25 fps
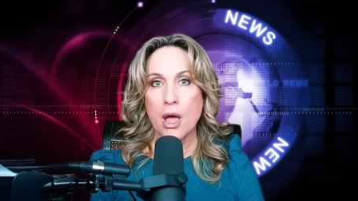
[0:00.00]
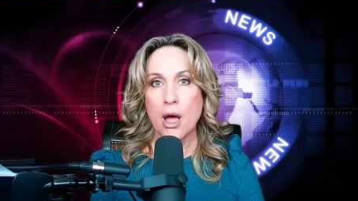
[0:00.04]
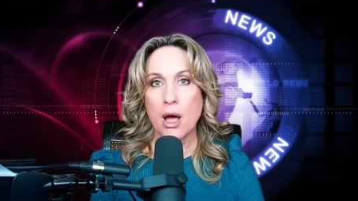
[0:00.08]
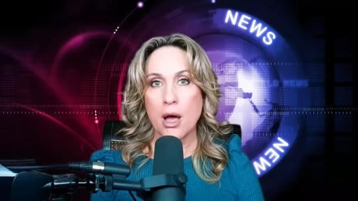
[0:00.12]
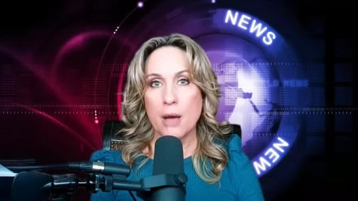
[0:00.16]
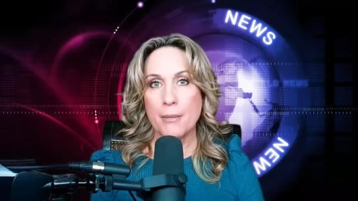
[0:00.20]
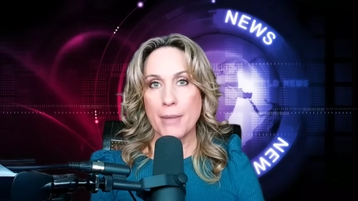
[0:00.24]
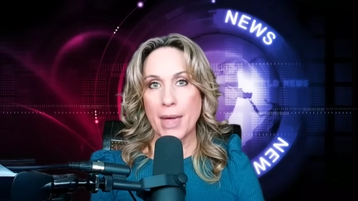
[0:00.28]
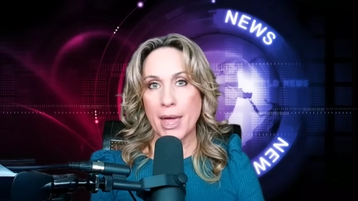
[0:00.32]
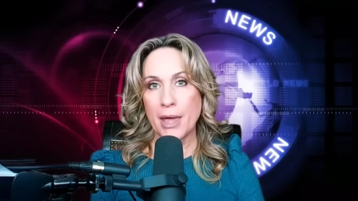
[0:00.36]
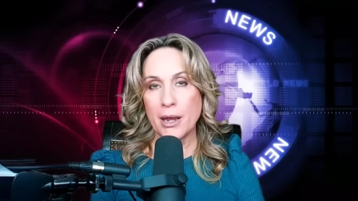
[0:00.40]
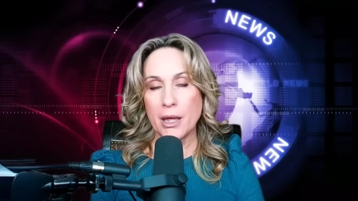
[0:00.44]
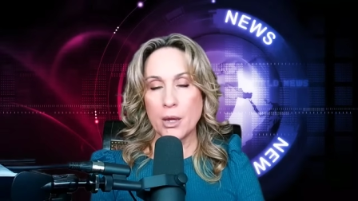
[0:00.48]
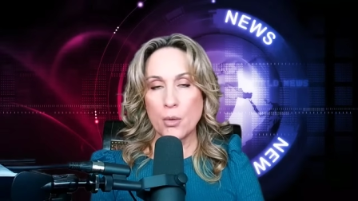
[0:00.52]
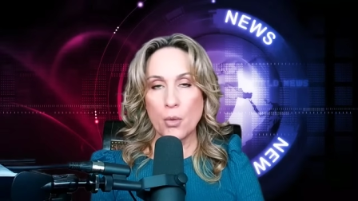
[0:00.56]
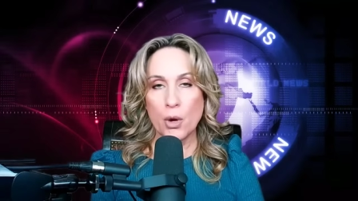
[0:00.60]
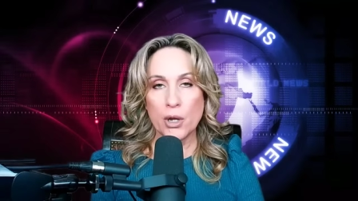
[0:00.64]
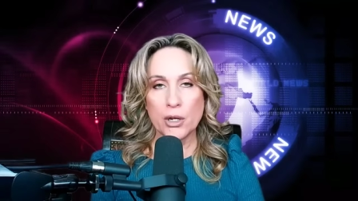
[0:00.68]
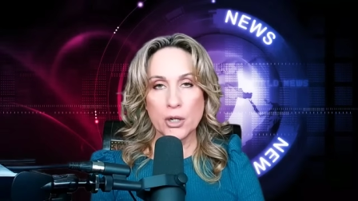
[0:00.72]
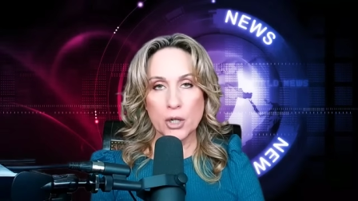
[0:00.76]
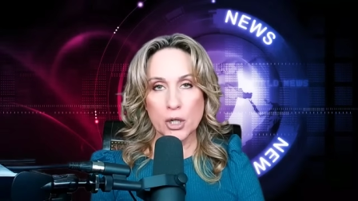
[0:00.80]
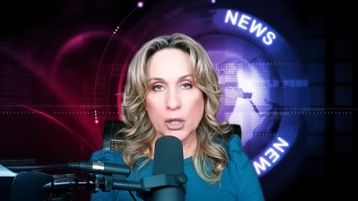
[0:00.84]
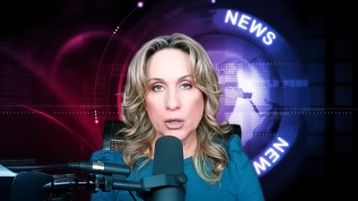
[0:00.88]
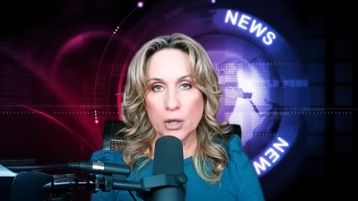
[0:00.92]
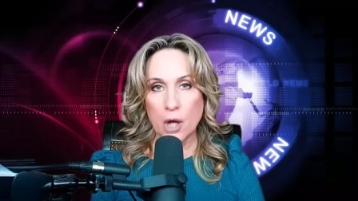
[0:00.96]

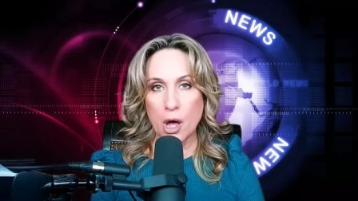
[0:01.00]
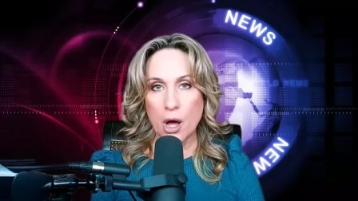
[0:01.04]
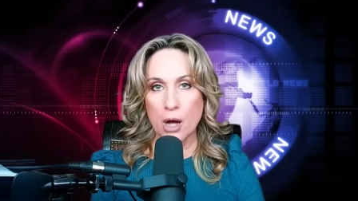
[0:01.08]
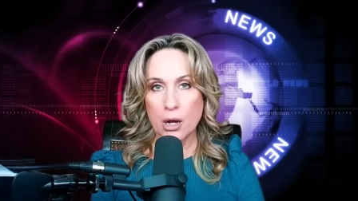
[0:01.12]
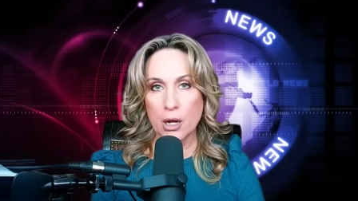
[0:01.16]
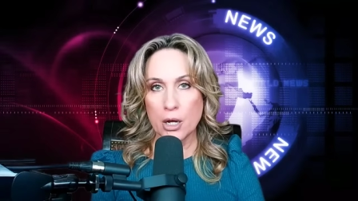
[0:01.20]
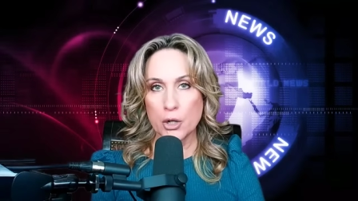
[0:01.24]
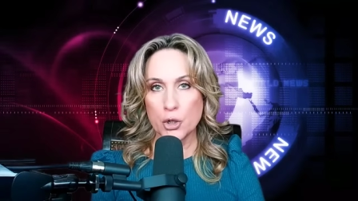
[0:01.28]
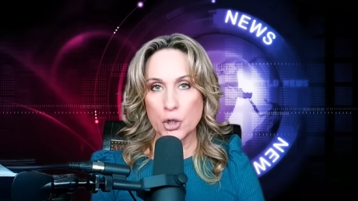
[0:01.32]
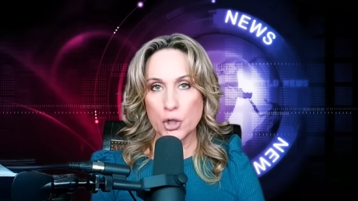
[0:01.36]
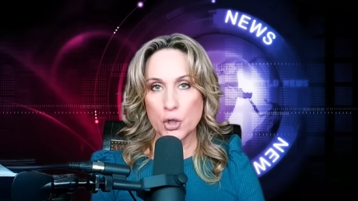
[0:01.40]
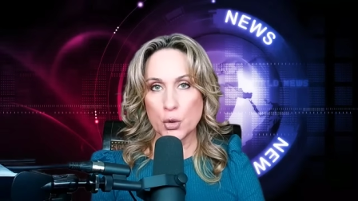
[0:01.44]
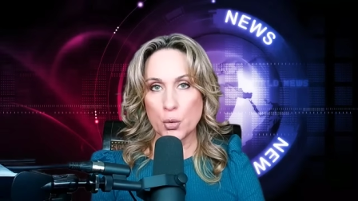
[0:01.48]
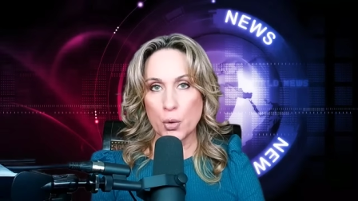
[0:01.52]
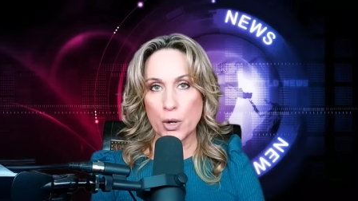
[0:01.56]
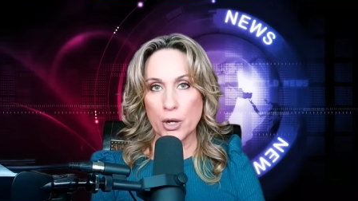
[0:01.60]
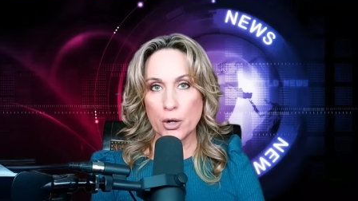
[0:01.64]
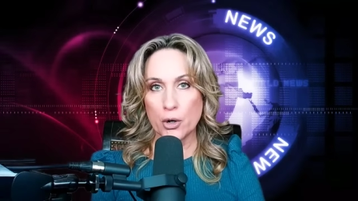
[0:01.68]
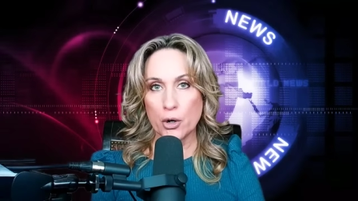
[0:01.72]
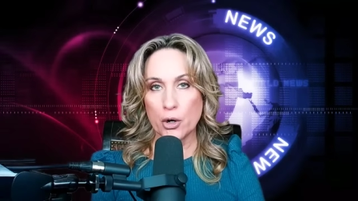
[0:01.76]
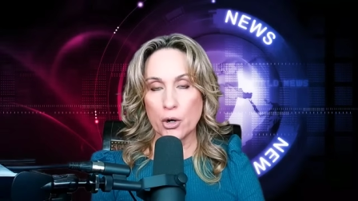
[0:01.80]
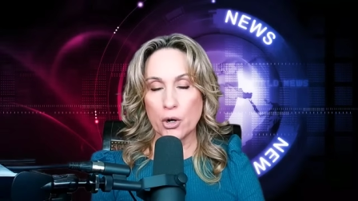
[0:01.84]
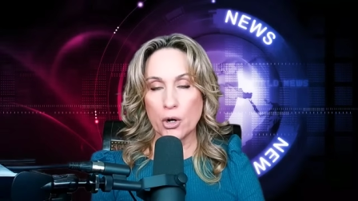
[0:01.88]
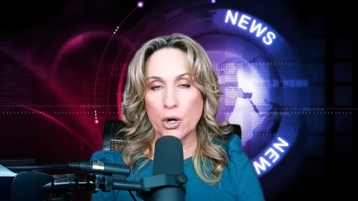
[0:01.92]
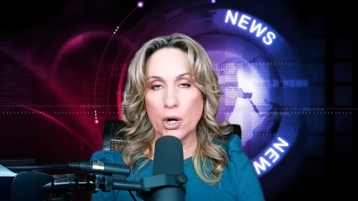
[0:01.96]
Anyone can log onto
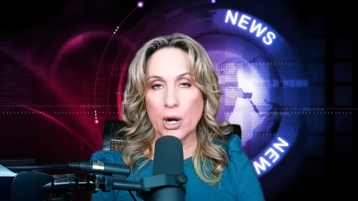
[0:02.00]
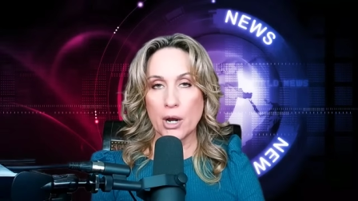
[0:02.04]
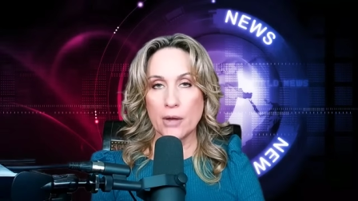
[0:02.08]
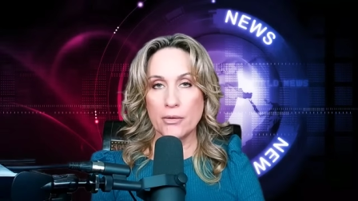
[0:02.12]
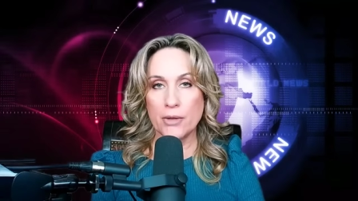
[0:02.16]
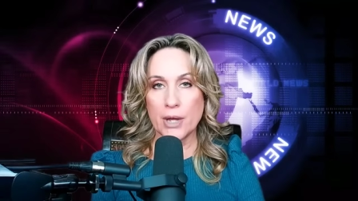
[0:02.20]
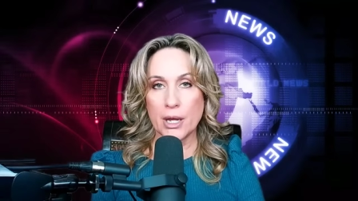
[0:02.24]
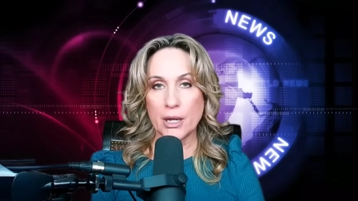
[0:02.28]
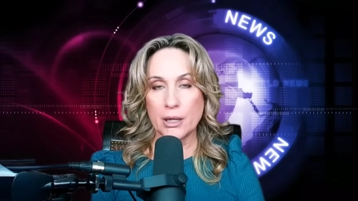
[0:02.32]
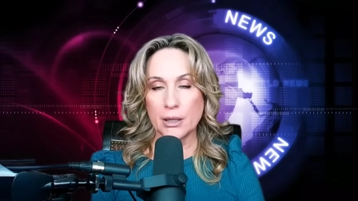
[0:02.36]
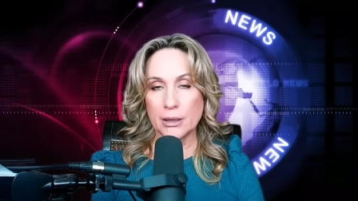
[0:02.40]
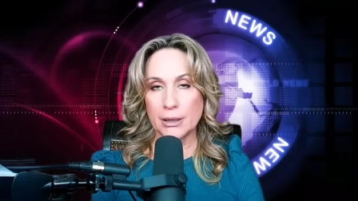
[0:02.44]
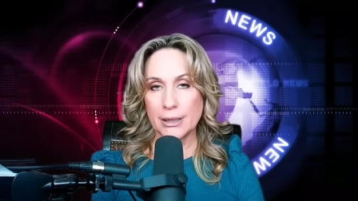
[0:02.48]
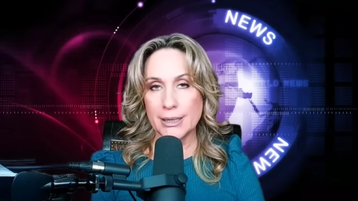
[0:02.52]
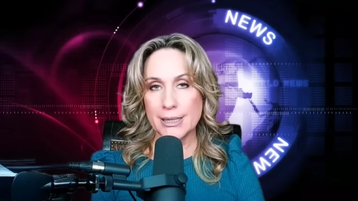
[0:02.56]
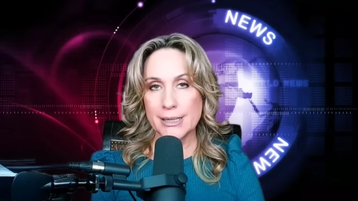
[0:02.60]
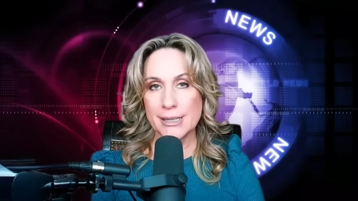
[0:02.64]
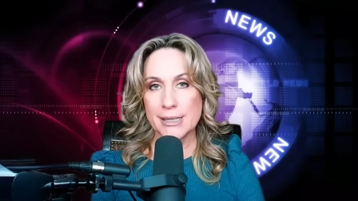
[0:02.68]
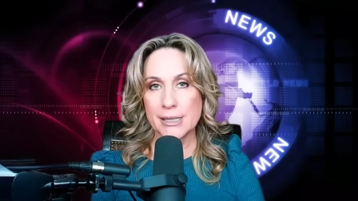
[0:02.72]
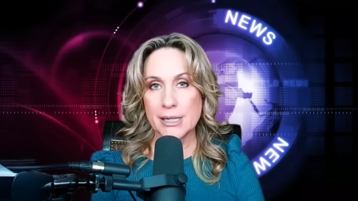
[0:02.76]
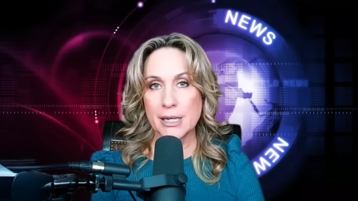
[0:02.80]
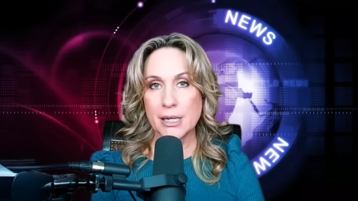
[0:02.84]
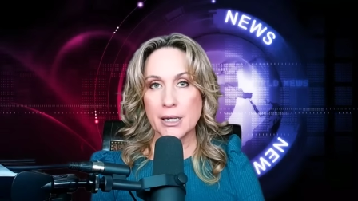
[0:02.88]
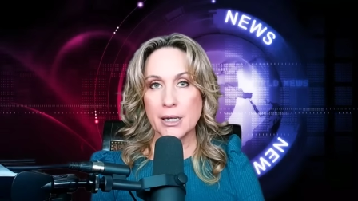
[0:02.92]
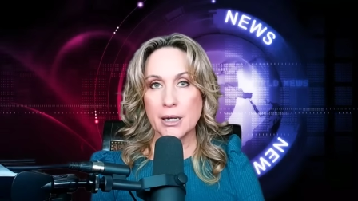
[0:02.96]
Twitter and they can
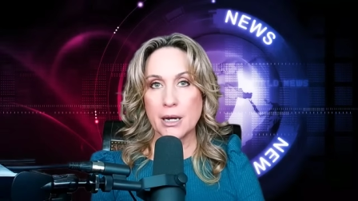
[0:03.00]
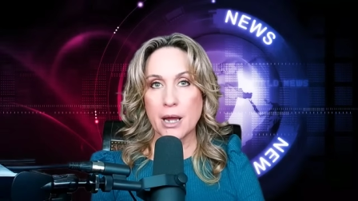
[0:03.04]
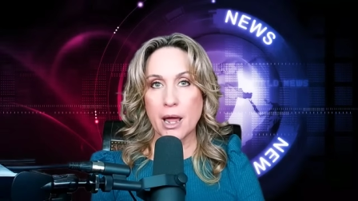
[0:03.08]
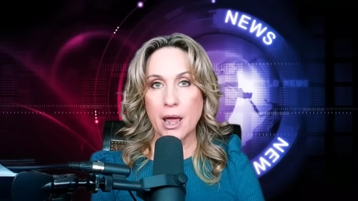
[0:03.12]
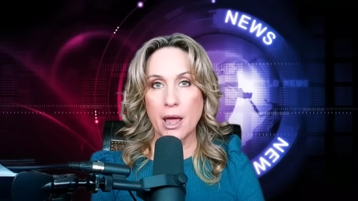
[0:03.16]
listen